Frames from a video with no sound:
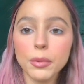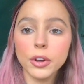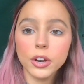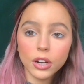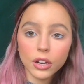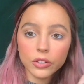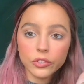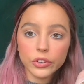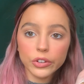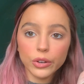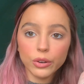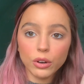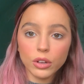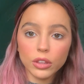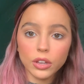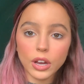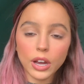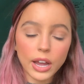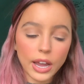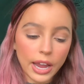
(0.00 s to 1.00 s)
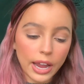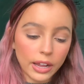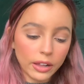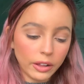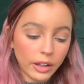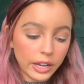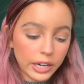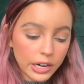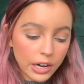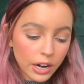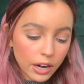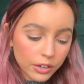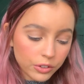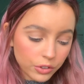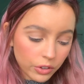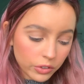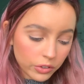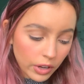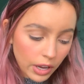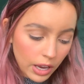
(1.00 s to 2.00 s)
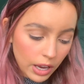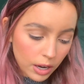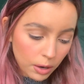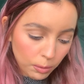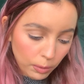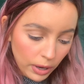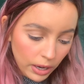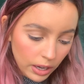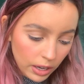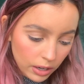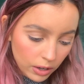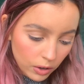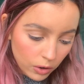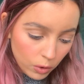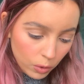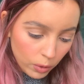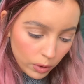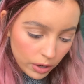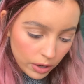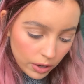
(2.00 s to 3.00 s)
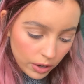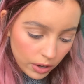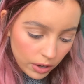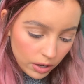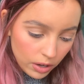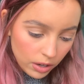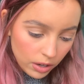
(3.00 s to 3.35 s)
gonna do the highlighter just in my inner corner.